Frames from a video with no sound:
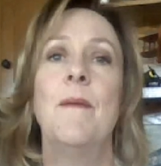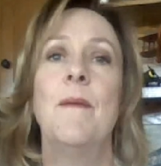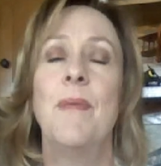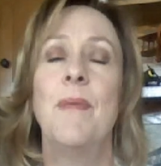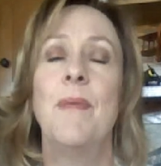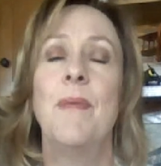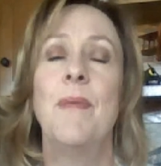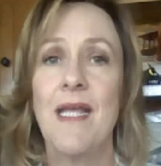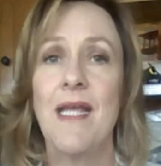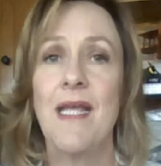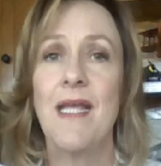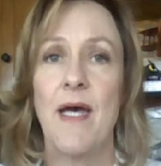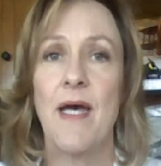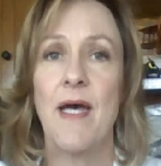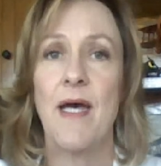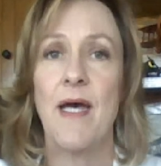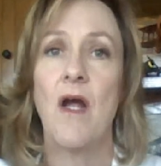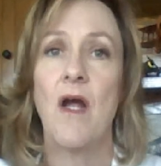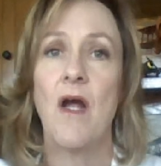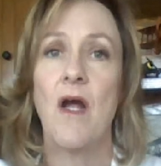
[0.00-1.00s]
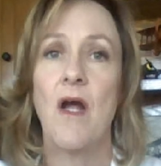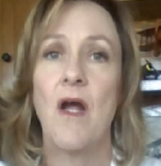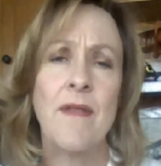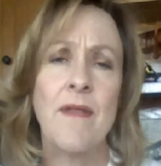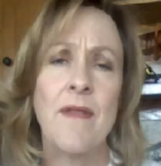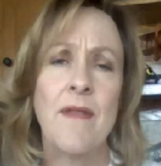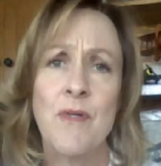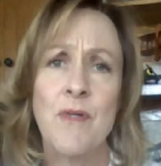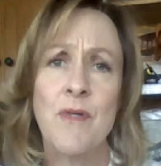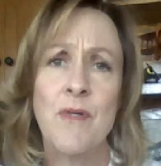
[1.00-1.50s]
But think about it. Are the
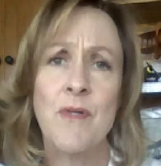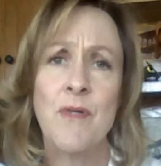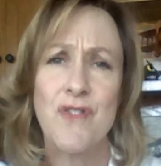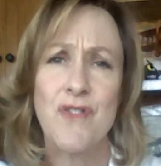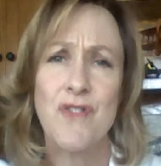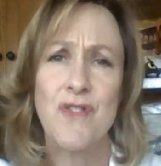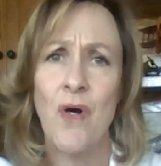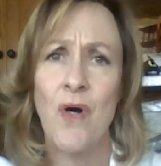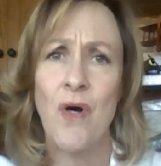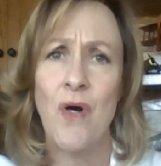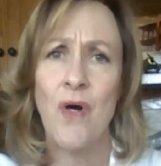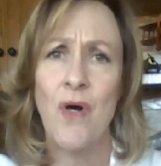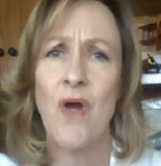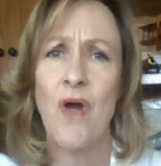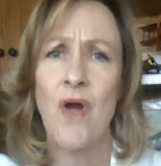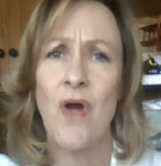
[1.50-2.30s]
numbers dull?